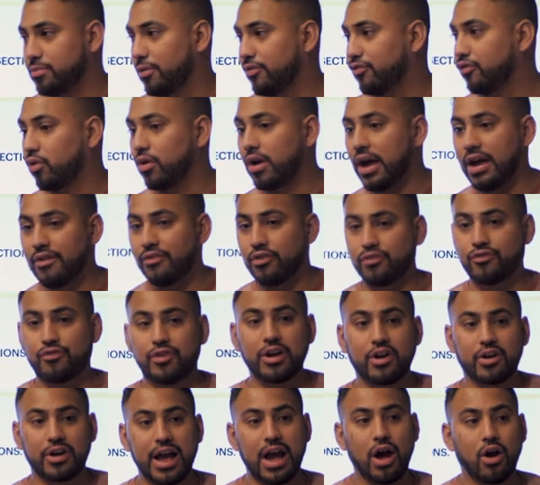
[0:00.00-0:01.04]
before I ever
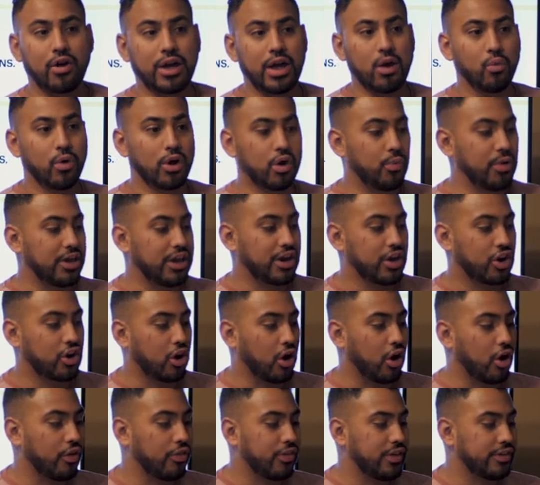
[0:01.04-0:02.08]
figured out, okay, what are we going to
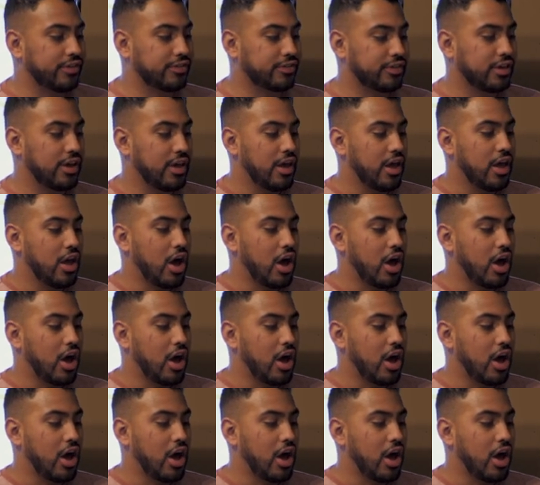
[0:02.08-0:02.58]
call this,